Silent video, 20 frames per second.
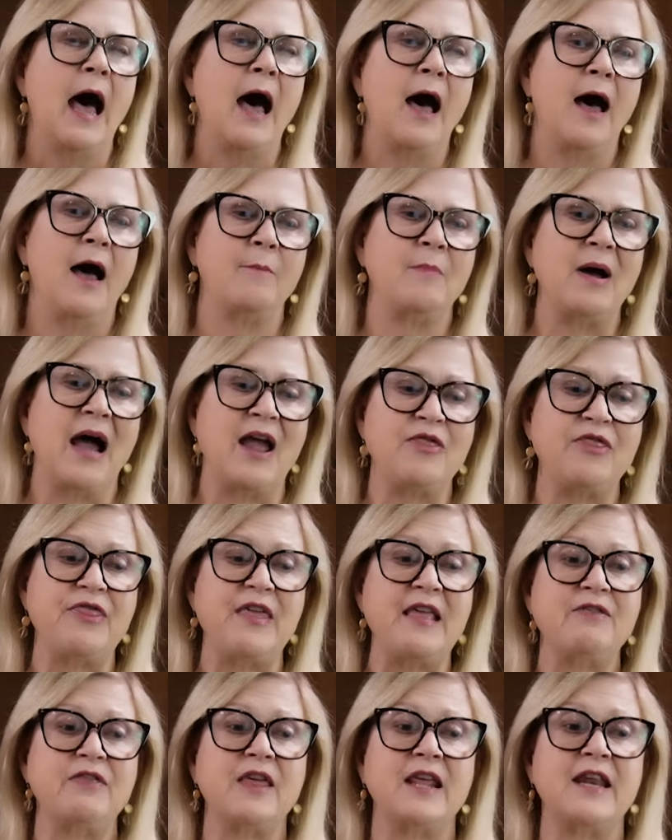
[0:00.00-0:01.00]
I
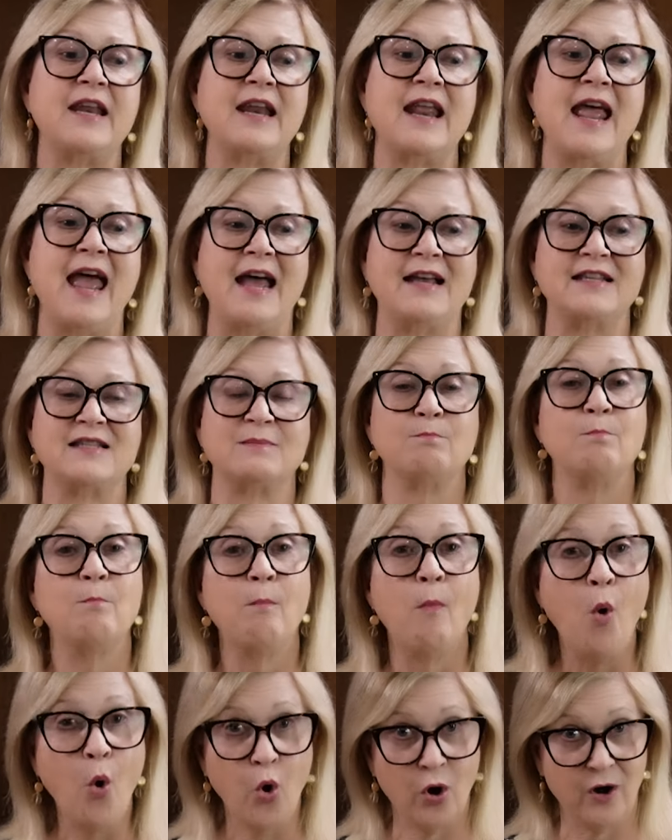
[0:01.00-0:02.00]
think that it has
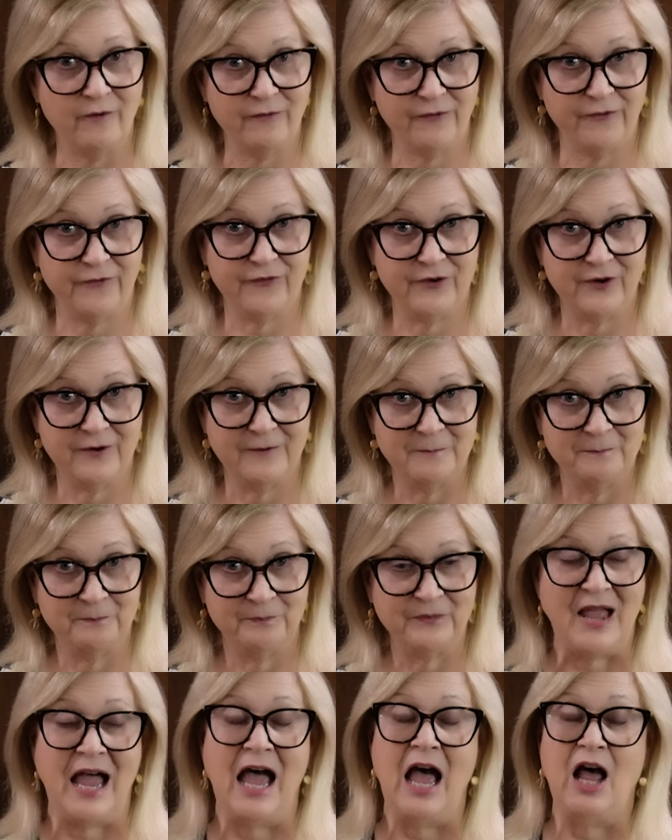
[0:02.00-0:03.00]
morphed
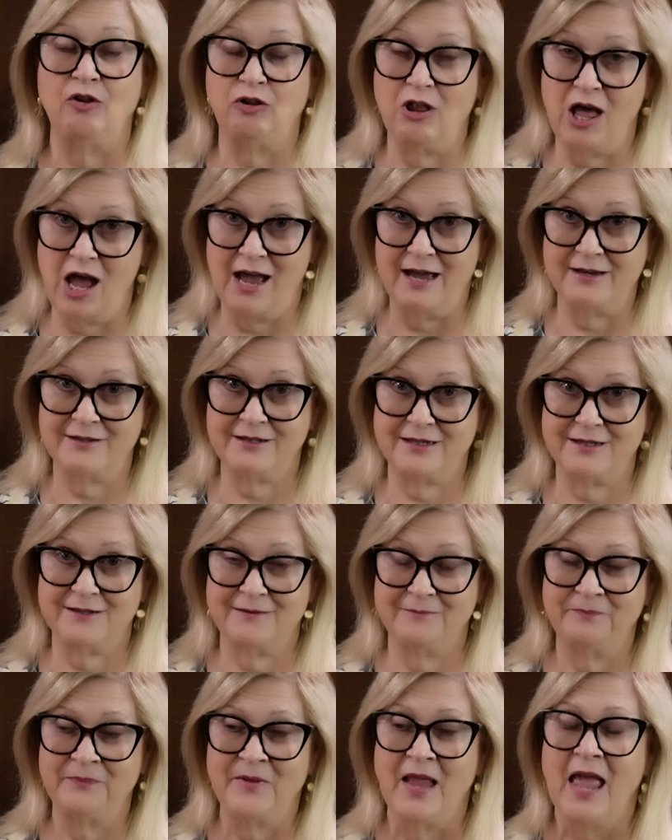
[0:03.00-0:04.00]
a lot.